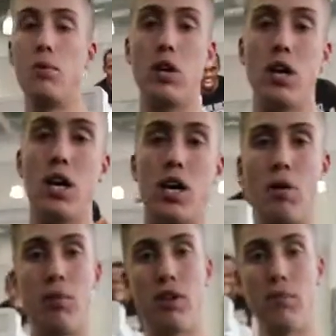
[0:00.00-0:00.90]
we're gonna get a
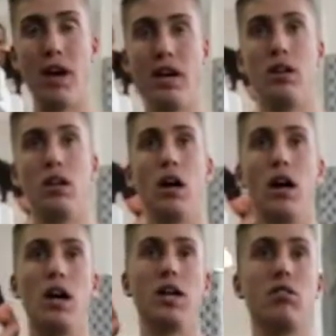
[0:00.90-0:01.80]
couple of them made,
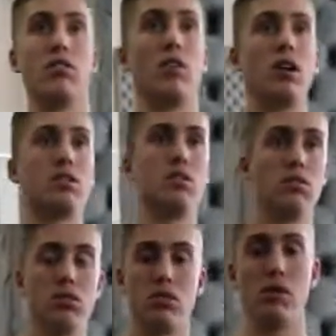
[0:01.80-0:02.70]
give them out to
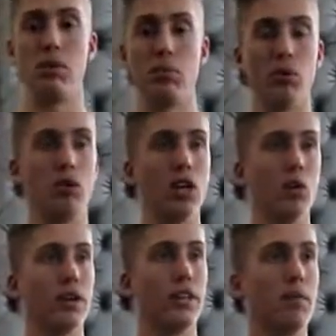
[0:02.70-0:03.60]
some people who really
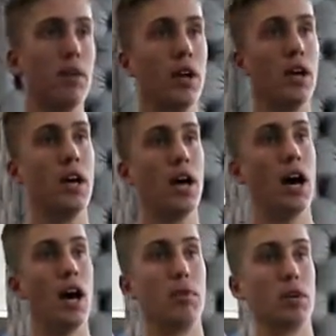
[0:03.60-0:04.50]
want them.
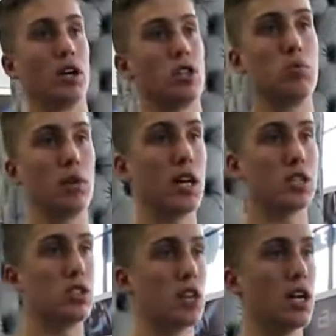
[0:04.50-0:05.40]
But yeah, super nice
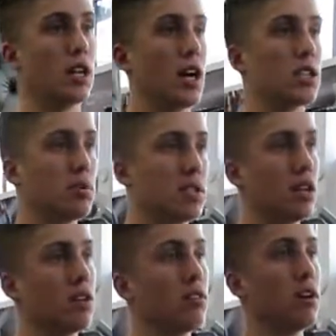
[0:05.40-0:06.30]
to train in, nice
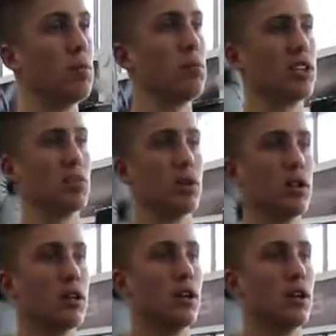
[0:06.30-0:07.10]
material, very breathable.